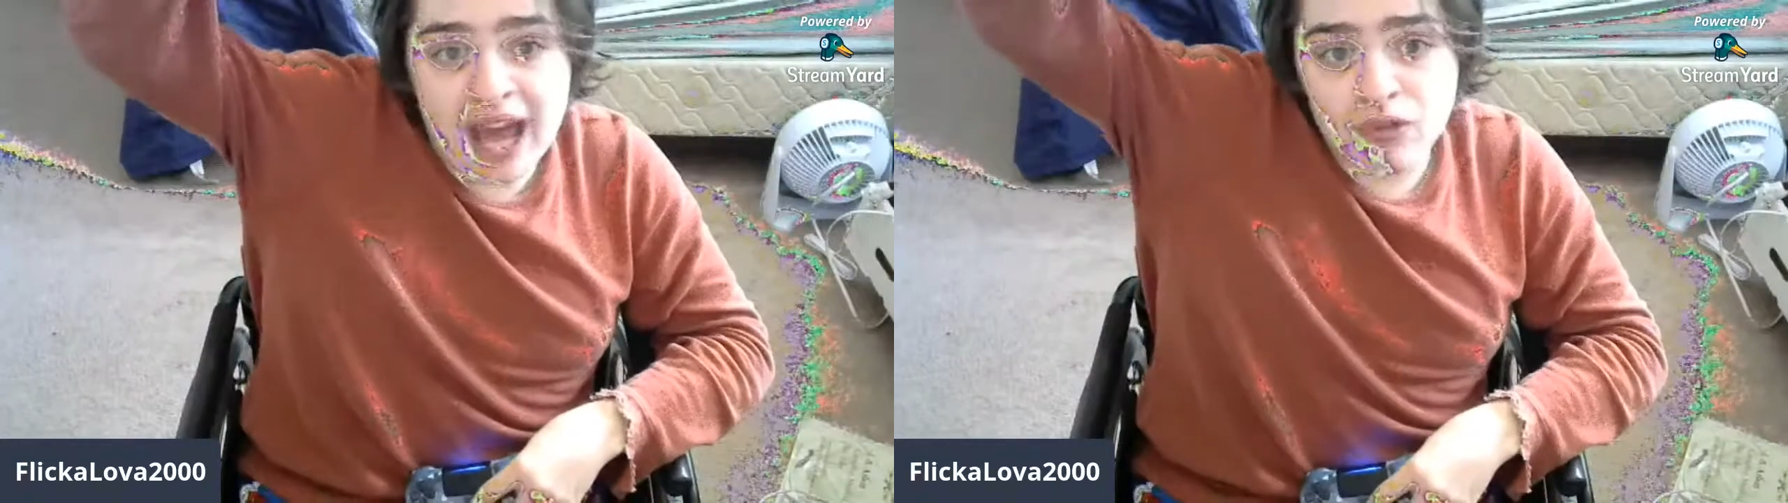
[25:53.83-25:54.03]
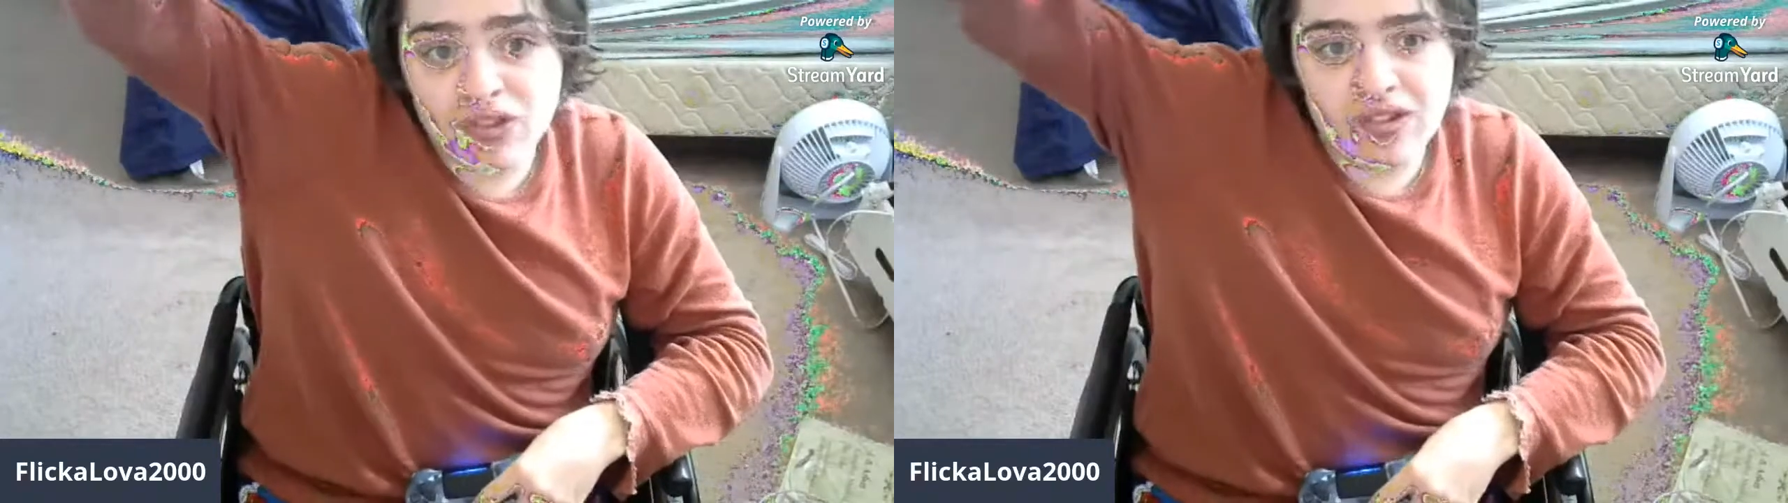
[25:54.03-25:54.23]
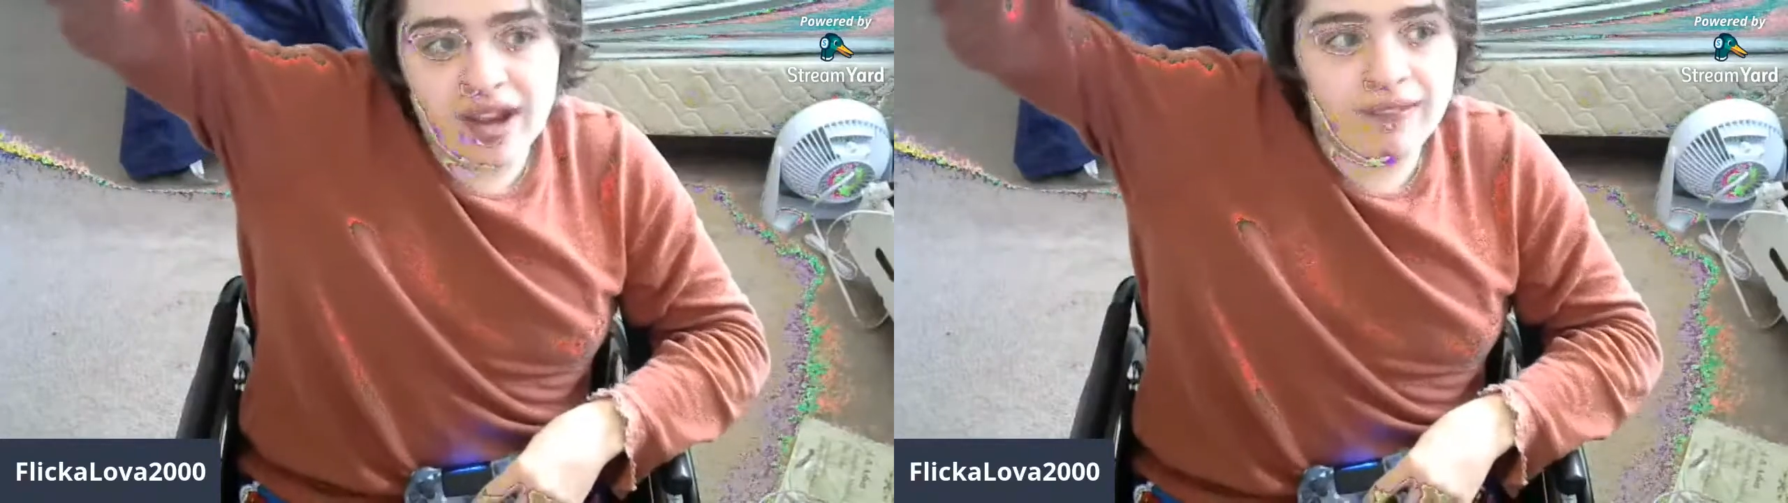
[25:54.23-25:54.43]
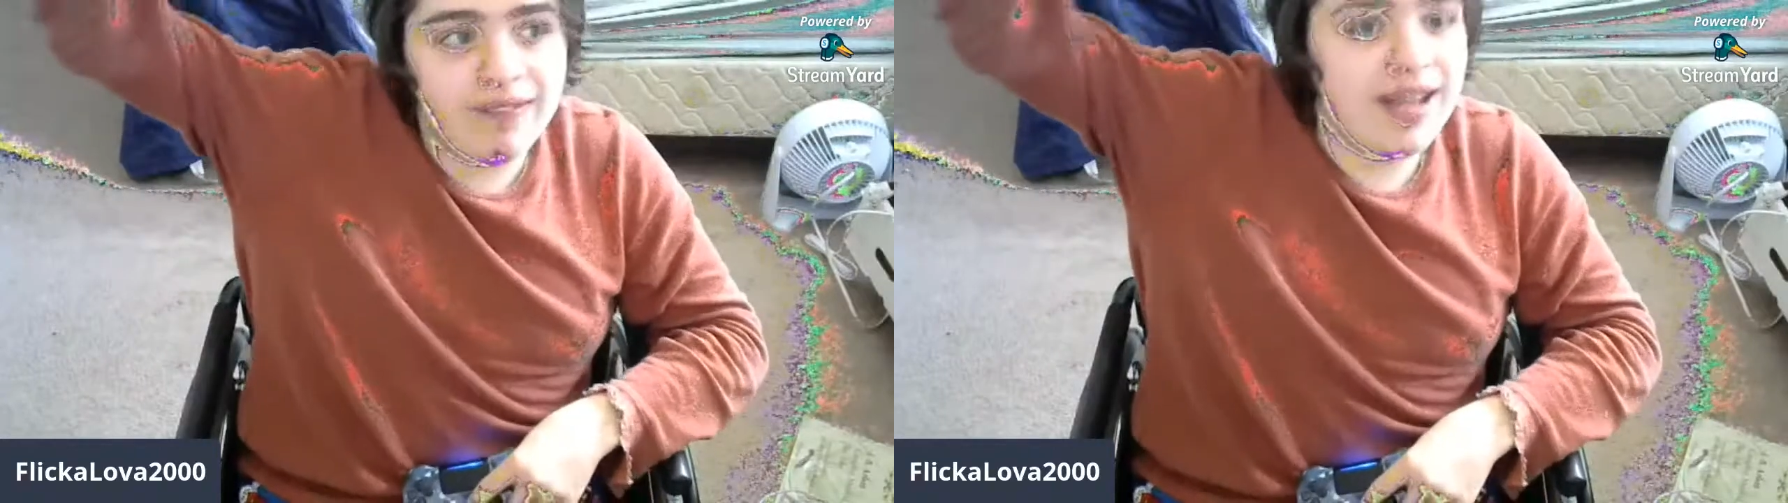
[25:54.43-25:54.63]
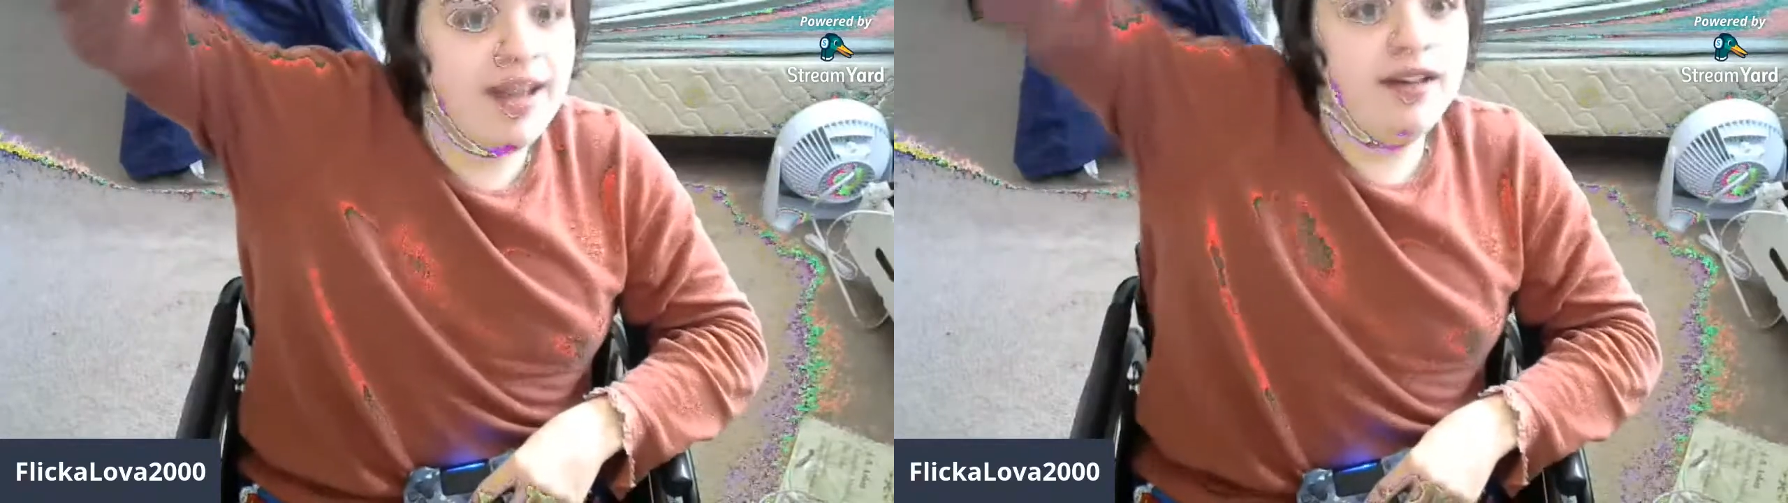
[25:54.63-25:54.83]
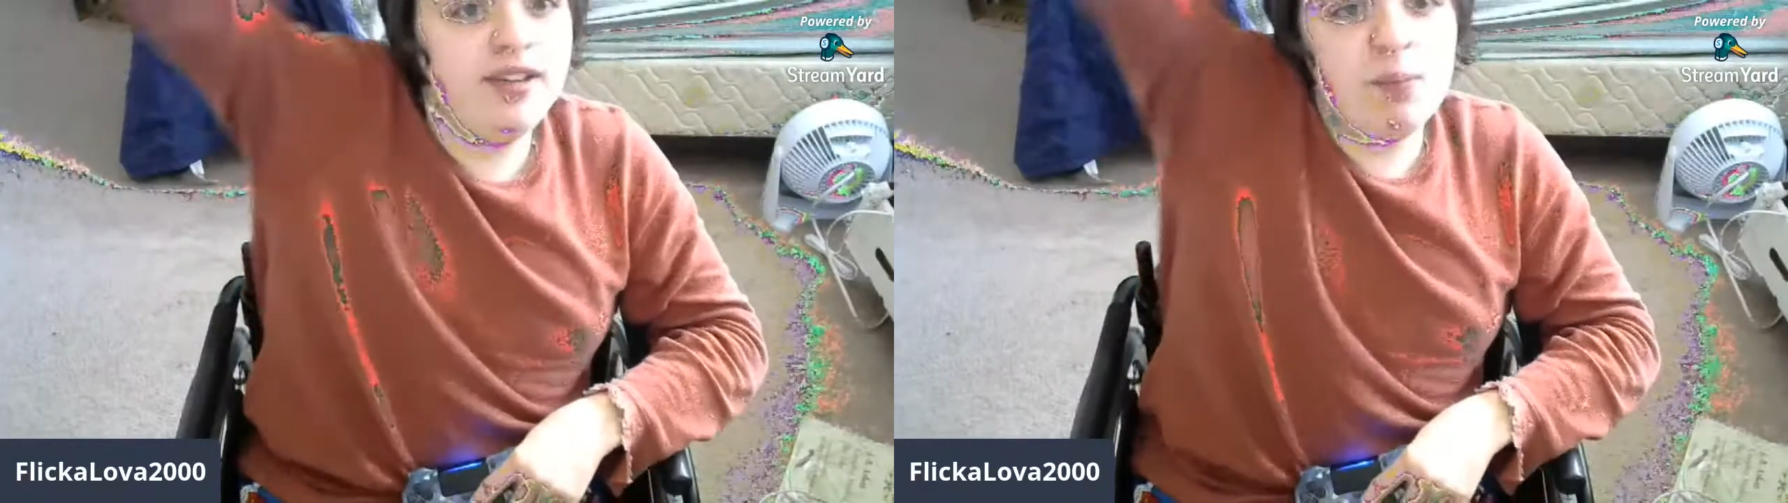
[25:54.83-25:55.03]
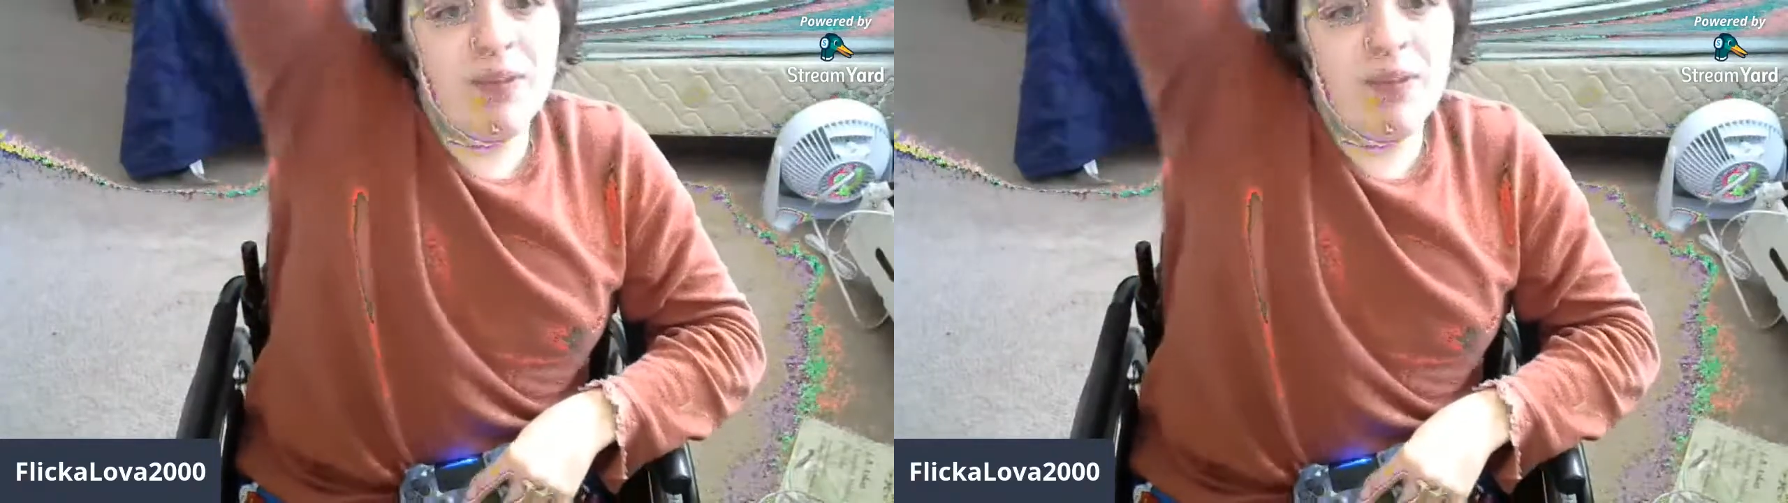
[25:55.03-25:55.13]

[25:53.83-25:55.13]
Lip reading: out slightly, the